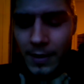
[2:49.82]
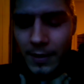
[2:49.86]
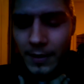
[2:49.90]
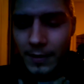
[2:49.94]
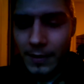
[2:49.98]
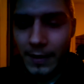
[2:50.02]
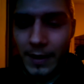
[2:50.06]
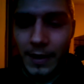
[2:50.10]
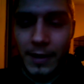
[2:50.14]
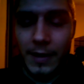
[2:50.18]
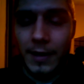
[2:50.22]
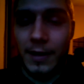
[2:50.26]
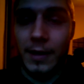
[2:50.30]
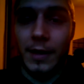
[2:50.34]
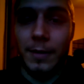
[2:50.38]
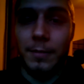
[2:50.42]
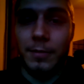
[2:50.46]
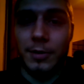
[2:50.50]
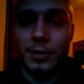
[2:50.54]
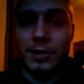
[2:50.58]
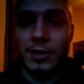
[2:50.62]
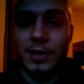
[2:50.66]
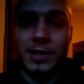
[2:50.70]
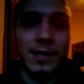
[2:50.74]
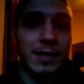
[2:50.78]
neck and
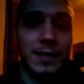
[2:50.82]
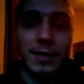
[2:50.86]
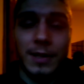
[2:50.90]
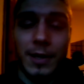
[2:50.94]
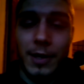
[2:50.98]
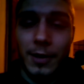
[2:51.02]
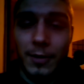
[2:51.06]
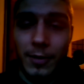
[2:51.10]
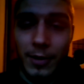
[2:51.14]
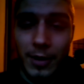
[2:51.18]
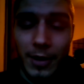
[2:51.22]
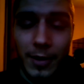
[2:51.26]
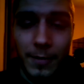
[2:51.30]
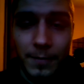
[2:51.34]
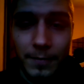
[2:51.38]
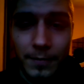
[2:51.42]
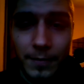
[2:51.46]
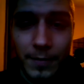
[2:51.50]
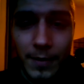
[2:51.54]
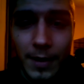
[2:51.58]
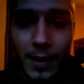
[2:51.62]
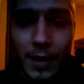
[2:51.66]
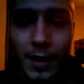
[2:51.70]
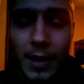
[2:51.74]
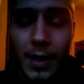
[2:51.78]
upper chest area.
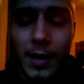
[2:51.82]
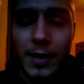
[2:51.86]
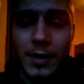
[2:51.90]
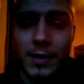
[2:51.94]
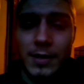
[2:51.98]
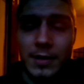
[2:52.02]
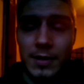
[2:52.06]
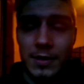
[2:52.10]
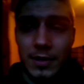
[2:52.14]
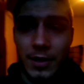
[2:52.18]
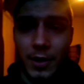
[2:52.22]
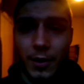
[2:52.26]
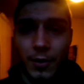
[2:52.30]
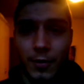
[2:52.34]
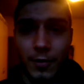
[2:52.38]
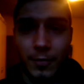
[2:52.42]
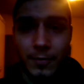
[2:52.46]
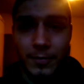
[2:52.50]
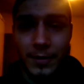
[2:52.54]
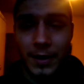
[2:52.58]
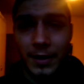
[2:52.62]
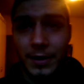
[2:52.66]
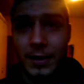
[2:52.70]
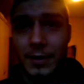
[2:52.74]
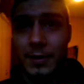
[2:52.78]
So
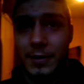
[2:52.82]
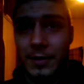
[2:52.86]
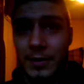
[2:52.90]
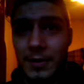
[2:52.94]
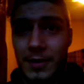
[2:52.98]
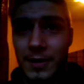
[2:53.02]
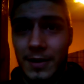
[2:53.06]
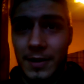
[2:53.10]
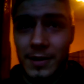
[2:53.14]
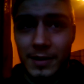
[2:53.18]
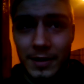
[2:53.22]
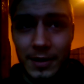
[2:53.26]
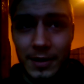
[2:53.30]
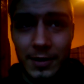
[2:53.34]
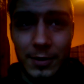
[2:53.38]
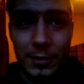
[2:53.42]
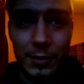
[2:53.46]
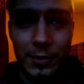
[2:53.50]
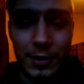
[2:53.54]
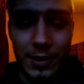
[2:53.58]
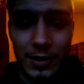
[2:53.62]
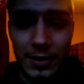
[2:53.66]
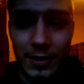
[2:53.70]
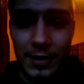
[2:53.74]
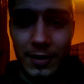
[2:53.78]
another thing that you
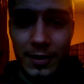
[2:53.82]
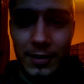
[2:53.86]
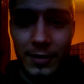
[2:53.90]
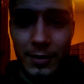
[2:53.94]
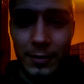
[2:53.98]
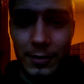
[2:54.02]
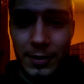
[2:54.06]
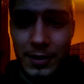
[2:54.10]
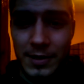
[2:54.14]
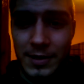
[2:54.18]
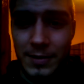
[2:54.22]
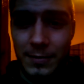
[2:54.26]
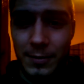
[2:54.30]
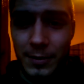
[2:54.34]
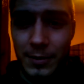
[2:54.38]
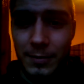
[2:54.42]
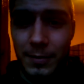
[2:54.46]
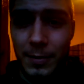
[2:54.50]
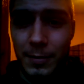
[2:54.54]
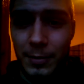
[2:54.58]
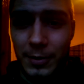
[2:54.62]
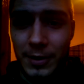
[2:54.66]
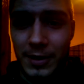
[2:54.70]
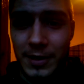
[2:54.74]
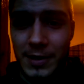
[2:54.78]
can notice when
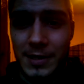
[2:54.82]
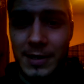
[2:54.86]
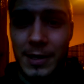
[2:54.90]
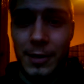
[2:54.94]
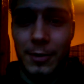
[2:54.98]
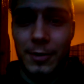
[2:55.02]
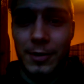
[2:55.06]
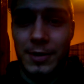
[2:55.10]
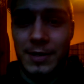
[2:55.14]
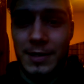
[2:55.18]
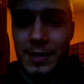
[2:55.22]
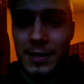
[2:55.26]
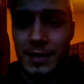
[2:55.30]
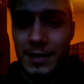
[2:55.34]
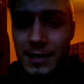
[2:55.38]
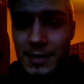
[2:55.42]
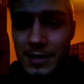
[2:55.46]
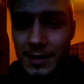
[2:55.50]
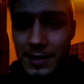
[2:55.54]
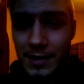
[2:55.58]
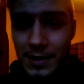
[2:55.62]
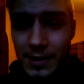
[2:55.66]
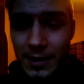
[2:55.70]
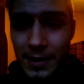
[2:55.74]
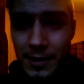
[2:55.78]
people take steroids is
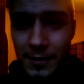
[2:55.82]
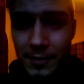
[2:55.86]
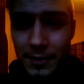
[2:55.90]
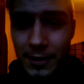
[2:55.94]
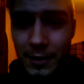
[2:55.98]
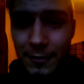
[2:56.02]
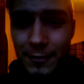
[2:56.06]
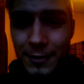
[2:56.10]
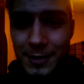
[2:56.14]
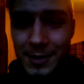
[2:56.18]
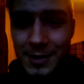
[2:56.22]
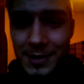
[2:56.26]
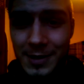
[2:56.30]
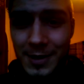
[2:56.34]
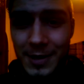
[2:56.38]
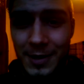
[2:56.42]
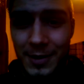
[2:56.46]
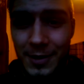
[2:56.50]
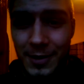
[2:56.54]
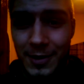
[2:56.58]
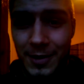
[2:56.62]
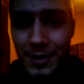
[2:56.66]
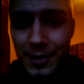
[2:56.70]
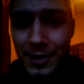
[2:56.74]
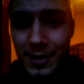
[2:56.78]
a difference in
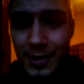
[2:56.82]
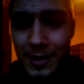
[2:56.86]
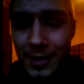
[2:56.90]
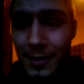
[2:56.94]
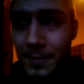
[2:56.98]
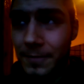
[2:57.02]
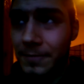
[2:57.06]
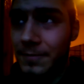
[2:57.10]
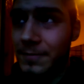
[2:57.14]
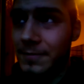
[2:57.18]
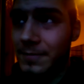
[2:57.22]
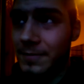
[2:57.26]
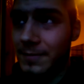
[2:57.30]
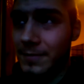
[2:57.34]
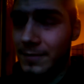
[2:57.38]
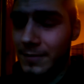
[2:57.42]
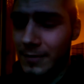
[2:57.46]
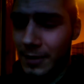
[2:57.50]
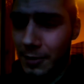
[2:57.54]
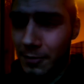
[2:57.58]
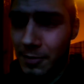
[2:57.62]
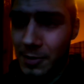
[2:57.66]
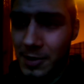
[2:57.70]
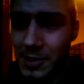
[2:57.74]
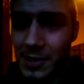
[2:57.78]
their
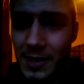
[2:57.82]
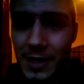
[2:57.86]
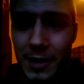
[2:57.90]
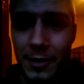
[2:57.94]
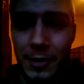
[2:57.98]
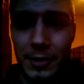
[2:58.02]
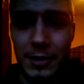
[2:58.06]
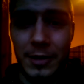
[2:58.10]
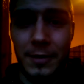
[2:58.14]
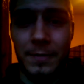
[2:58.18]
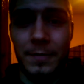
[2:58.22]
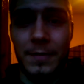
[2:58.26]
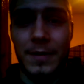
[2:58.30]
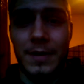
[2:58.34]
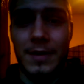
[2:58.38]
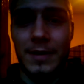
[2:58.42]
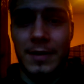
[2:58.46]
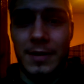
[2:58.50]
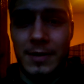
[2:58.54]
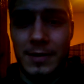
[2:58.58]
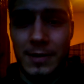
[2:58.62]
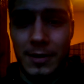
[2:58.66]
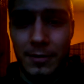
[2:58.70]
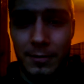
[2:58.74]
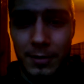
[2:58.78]
personality.
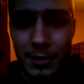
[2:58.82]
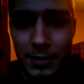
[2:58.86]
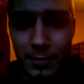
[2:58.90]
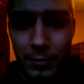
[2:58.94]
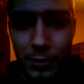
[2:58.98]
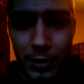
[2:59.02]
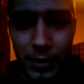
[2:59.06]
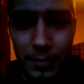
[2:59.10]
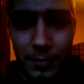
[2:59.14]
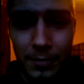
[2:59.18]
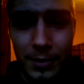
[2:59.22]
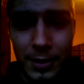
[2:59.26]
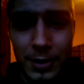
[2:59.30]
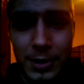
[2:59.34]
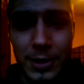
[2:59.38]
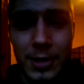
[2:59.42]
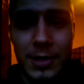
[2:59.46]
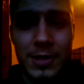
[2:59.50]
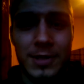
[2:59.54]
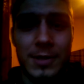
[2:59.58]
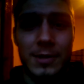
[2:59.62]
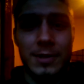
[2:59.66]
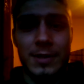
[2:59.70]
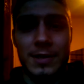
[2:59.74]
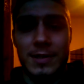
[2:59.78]
They start being more
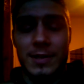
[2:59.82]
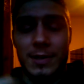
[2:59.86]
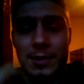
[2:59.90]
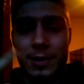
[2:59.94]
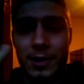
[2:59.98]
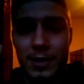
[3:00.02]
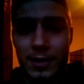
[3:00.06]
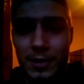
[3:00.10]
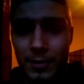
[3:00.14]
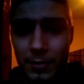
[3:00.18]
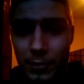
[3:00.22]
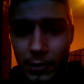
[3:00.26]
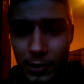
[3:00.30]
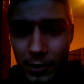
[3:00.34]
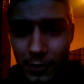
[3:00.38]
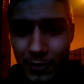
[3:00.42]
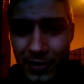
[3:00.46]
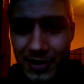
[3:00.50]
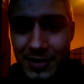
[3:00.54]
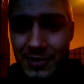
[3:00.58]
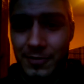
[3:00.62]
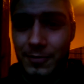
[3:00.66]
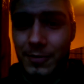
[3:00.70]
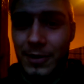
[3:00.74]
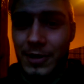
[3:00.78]
ambitious, they start getting more
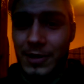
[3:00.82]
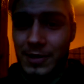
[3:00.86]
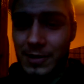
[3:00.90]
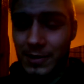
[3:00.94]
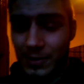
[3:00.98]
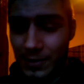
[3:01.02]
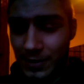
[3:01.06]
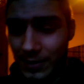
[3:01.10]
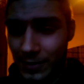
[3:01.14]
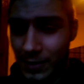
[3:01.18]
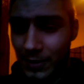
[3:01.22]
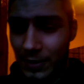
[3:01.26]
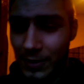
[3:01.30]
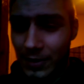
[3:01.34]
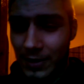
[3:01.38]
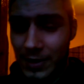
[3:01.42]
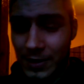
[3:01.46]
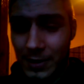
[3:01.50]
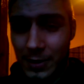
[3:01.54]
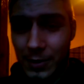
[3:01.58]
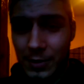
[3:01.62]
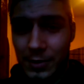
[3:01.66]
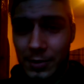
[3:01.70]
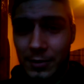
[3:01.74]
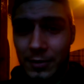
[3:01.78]
aggressive because their
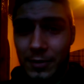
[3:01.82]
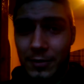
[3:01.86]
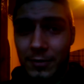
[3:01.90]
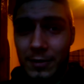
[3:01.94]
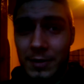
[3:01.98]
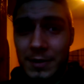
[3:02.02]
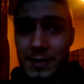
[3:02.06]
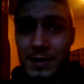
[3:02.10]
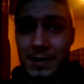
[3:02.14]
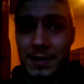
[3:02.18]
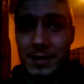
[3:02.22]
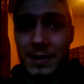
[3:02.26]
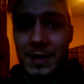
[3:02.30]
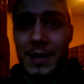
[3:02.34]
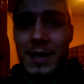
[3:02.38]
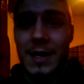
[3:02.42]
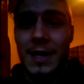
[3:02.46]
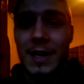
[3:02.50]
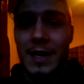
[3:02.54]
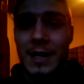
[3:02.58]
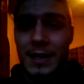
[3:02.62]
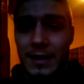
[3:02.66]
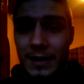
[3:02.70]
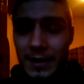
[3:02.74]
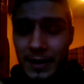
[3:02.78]
testosterone increases.
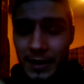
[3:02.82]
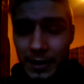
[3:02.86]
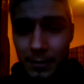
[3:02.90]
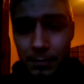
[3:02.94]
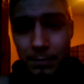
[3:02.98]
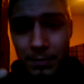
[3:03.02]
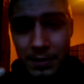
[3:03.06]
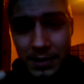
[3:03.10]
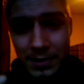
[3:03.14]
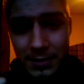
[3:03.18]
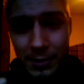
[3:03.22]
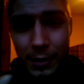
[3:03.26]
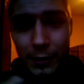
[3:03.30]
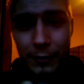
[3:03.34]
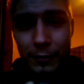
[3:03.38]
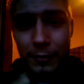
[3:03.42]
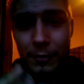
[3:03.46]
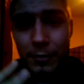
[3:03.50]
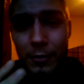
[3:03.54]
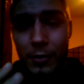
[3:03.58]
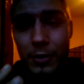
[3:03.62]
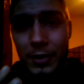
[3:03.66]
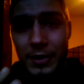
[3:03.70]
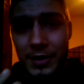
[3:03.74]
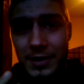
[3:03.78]
They get pissed off
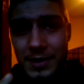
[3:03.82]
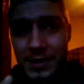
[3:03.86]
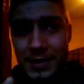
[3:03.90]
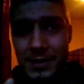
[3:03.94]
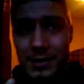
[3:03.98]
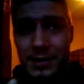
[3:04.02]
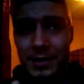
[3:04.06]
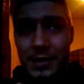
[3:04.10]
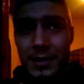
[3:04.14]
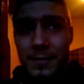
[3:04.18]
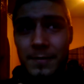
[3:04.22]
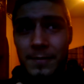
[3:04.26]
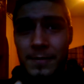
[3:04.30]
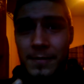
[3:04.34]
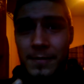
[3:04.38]
more easily.